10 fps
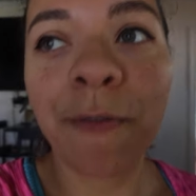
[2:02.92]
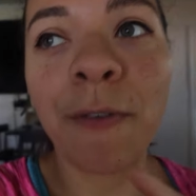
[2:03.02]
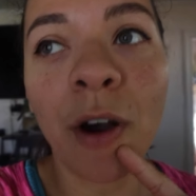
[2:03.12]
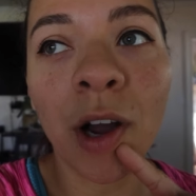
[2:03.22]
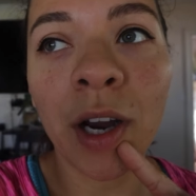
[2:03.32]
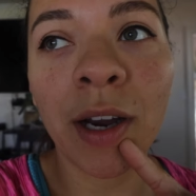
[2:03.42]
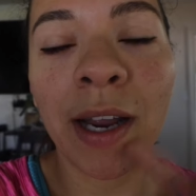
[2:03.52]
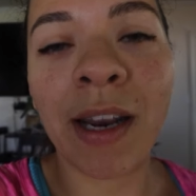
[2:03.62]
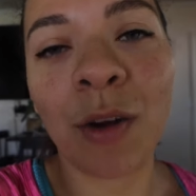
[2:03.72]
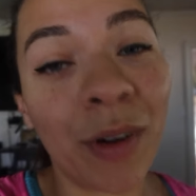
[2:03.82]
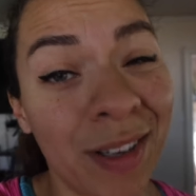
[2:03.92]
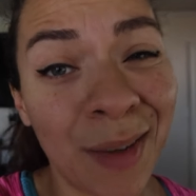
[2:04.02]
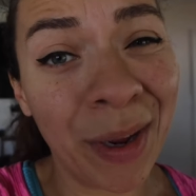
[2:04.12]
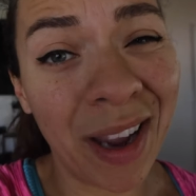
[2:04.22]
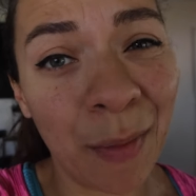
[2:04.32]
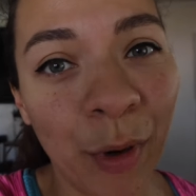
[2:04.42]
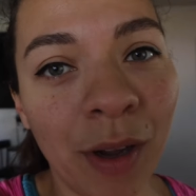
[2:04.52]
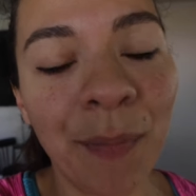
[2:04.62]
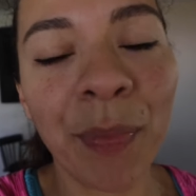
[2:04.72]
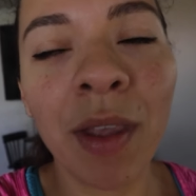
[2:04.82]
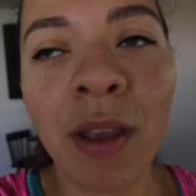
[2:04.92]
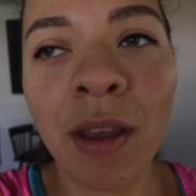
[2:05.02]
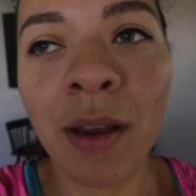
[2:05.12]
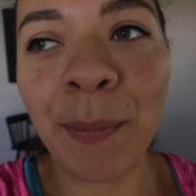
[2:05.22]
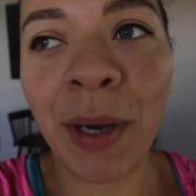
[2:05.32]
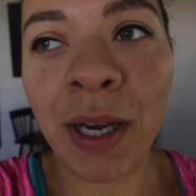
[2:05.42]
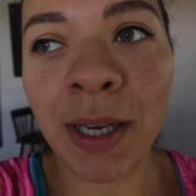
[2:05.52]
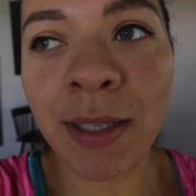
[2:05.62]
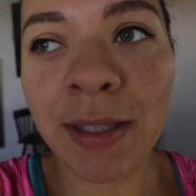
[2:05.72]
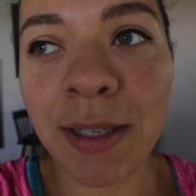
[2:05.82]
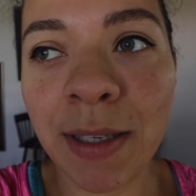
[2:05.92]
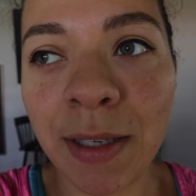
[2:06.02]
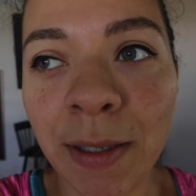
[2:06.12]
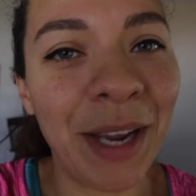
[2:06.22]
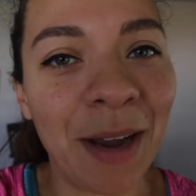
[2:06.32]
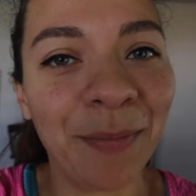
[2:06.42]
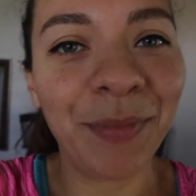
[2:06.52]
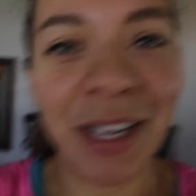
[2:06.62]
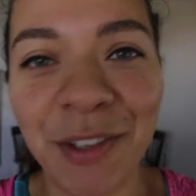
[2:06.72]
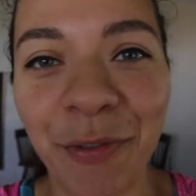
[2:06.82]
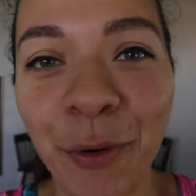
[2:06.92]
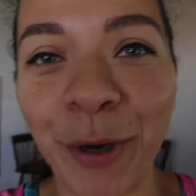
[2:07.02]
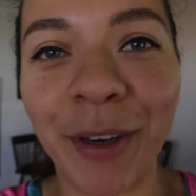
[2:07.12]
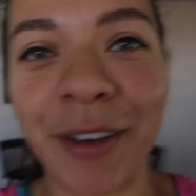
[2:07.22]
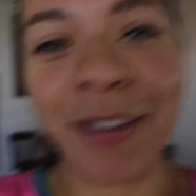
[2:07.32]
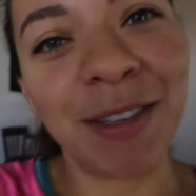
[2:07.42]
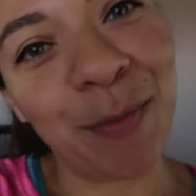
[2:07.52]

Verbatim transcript: far and I don't wanna take my camera. But, but yeah, that's for this